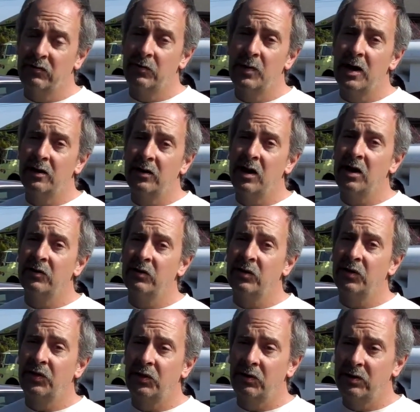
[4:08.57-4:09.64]
of about
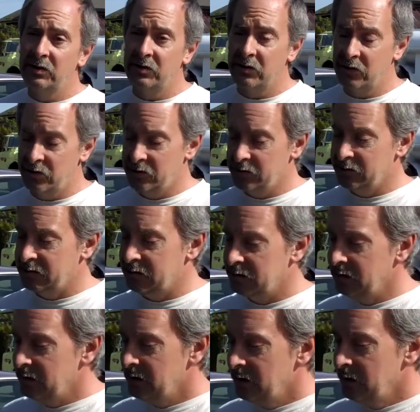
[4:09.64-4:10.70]
130 degrees.